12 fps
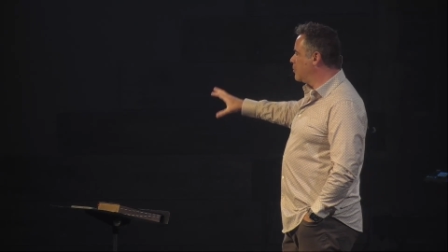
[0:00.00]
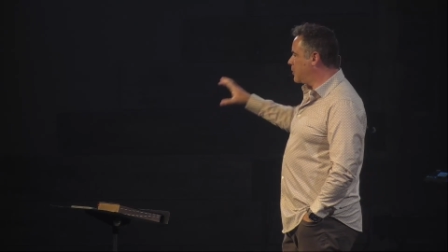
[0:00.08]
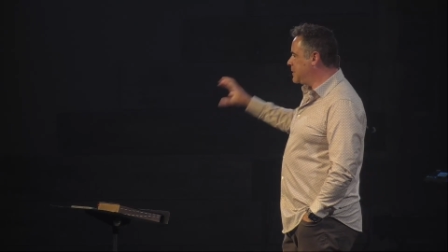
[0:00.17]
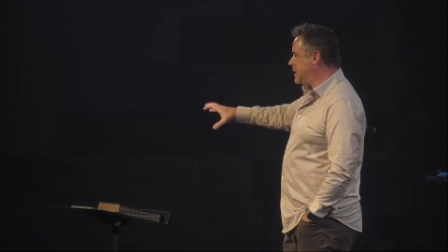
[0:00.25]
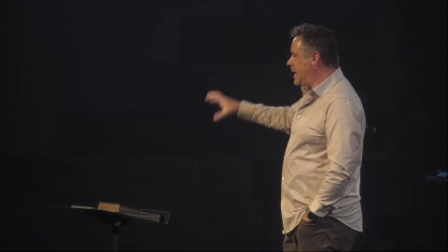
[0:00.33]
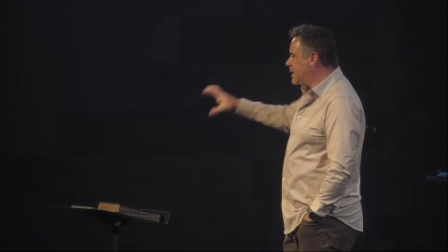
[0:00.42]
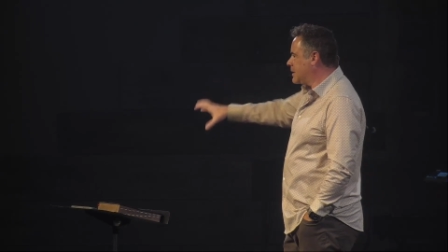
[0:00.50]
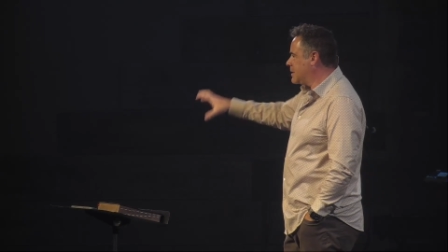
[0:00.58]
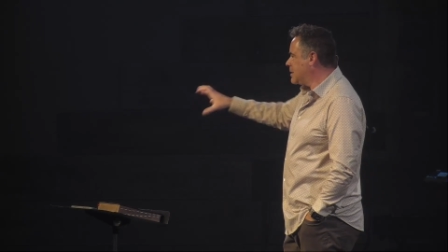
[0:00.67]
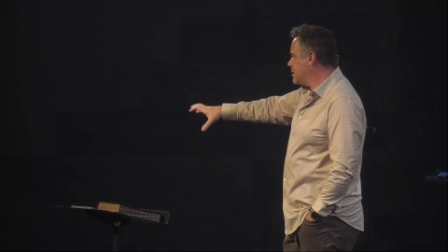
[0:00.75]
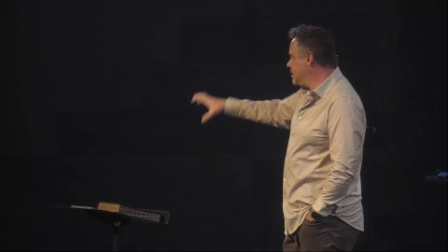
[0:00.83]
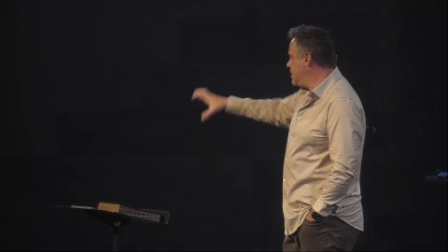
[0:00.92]

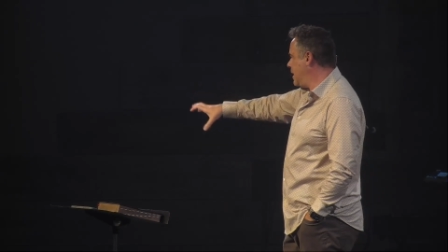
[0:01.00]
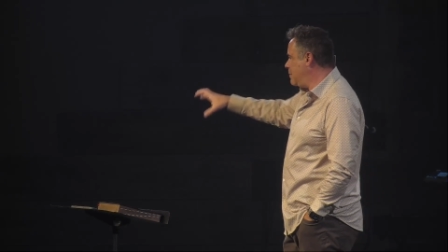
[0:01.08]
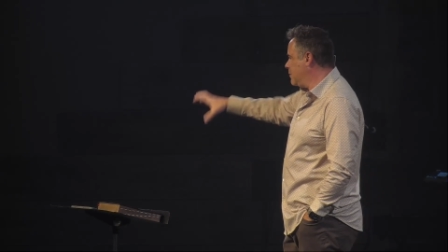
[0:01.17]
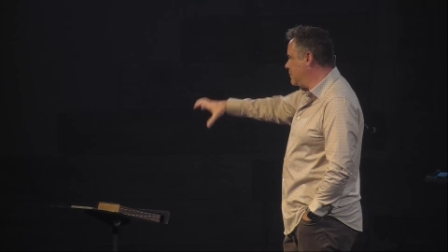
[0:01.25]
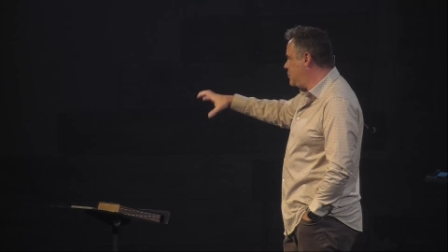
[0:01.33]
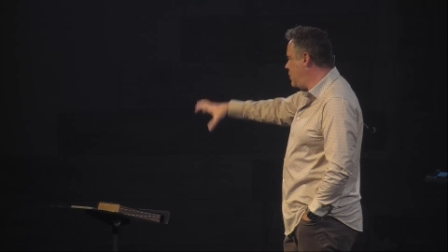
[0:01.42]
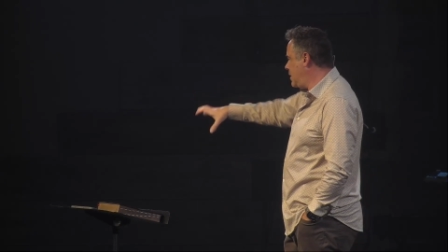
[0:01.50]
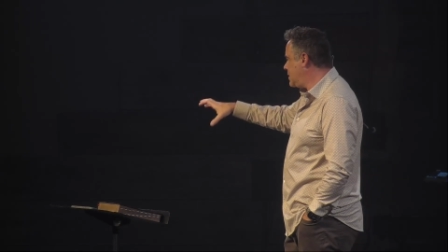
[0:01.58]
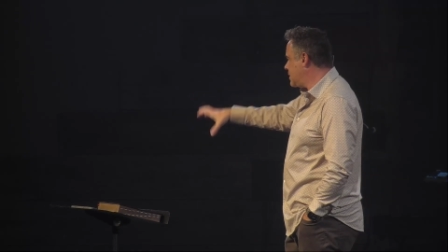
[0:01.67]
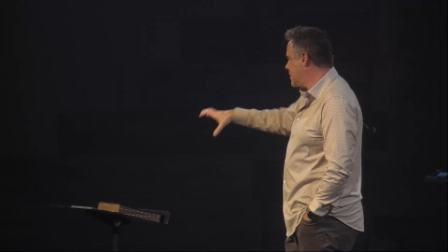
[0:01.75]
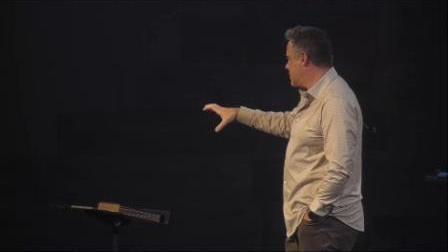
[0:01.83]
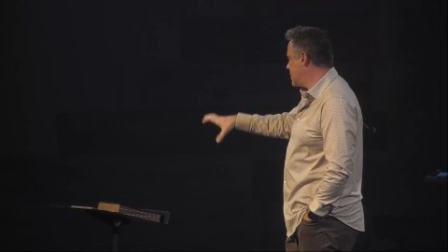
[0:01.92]
protect the name of
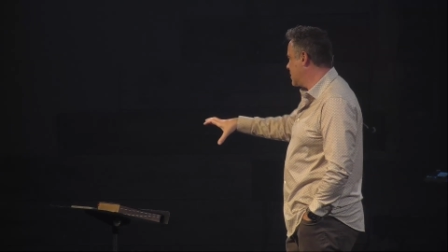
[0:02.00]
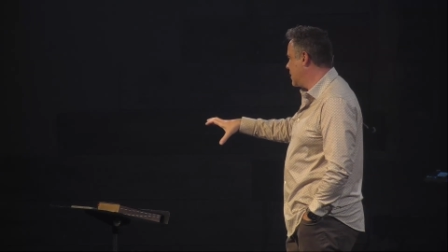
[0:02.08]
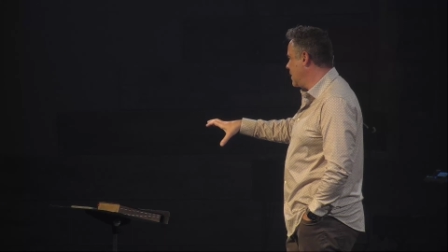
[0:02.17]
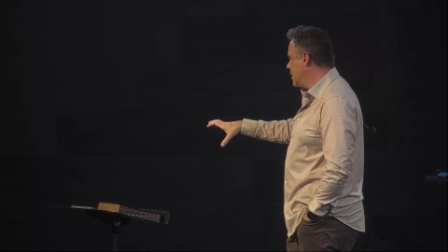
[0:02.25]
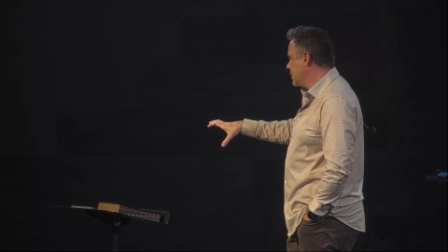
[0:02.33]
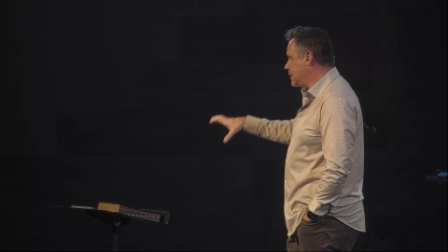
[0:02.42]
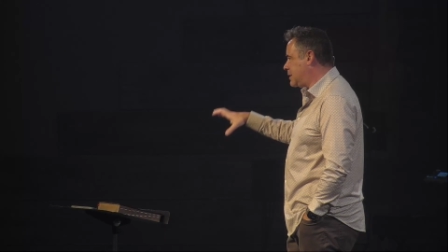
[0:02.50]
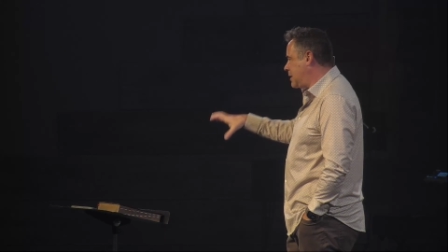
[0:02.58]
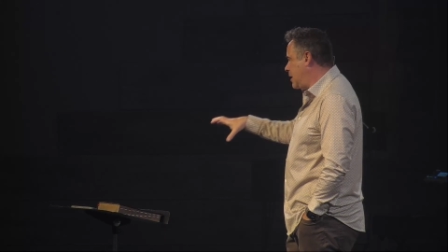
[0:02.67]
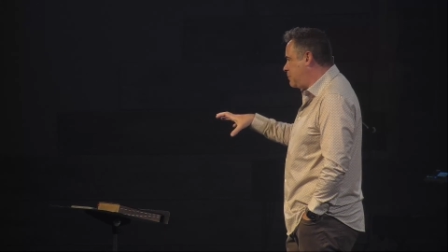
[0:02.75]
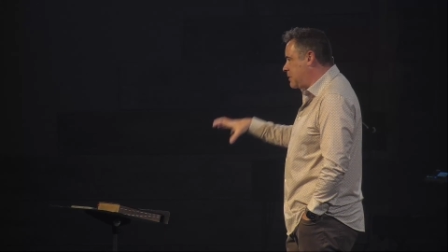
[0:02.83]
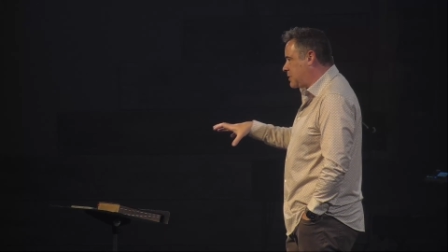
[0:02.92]
Jesus. Let's
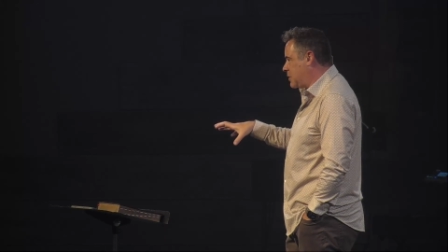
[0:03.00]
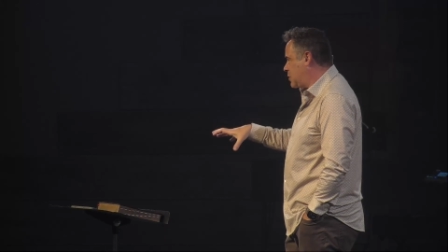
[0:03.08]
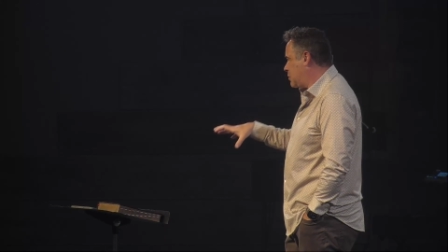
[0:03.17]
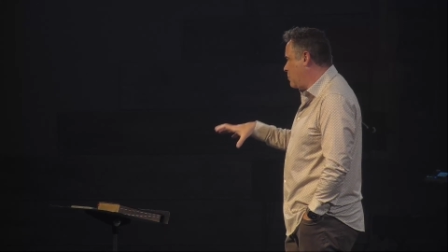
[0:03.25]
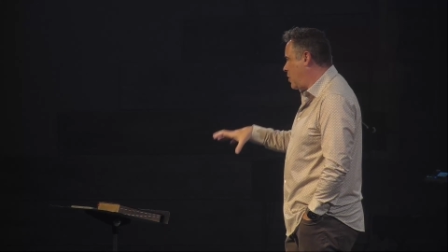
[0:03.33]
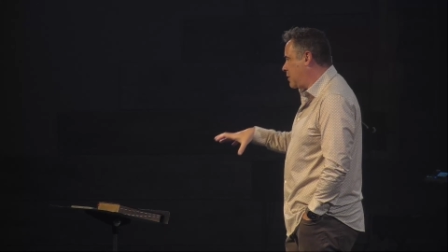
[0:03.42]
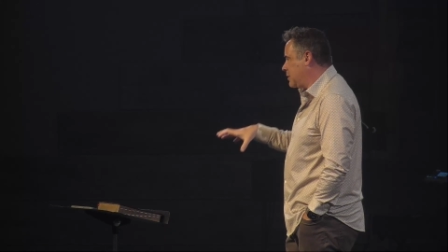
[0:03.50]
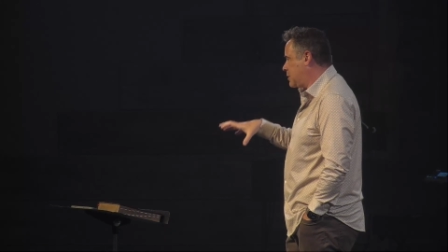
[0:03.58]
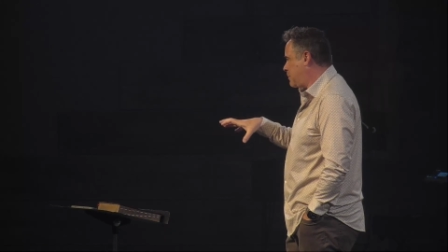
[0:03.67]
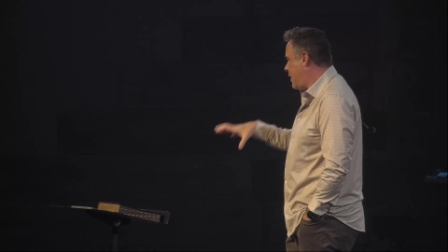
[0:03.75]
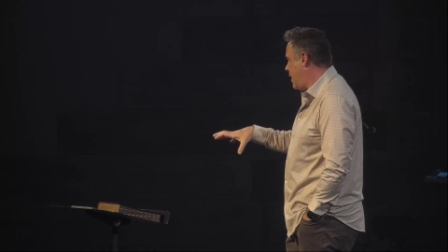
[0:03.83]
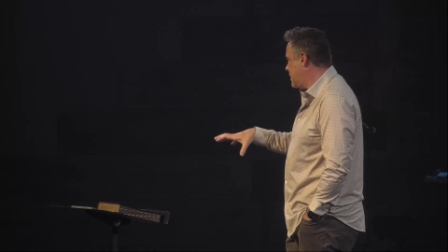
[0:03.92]
keep this as small
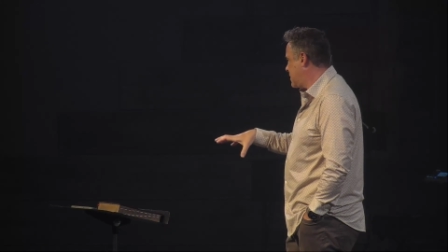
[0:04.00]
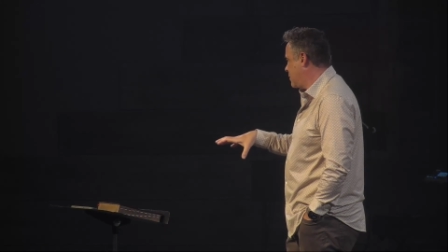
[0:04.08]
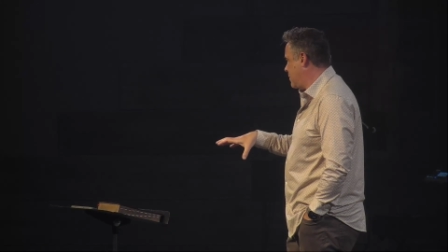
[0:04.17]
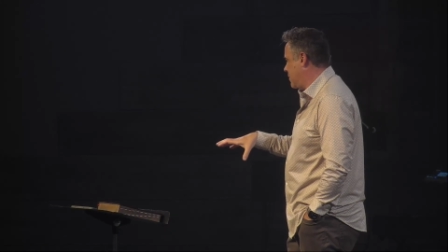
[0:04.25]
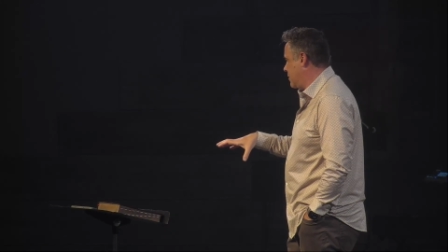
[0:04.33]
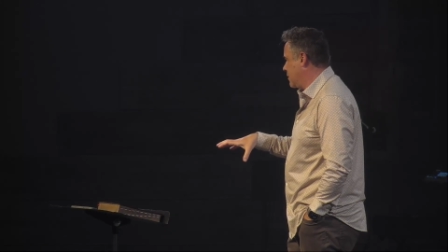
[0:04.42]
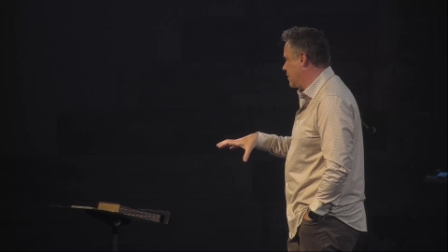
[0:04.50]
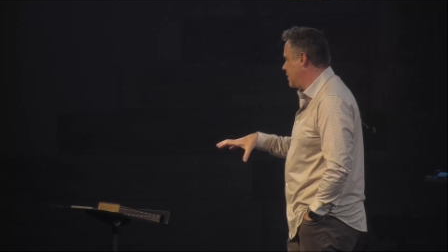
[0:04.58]
as possible.